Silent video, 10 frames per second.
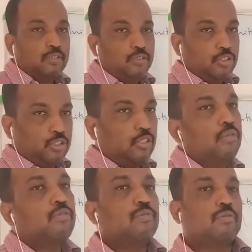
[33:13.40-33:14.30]
So
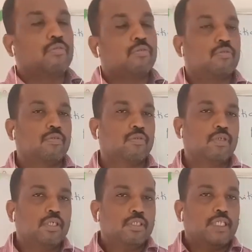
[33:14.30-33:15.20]

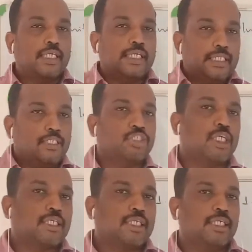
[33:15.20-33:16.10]
the initial
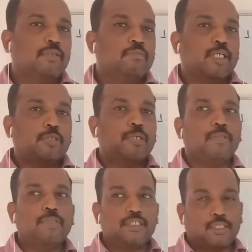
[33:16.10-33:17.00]
claim made by
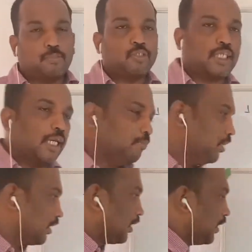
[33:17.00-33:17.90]
me, suppose I am
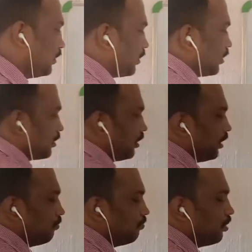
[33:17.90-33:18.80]
making a general
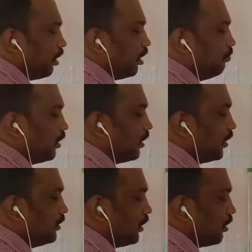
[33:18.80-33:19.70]
claim. I am making a
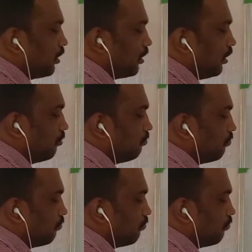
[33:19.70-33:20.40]
general claim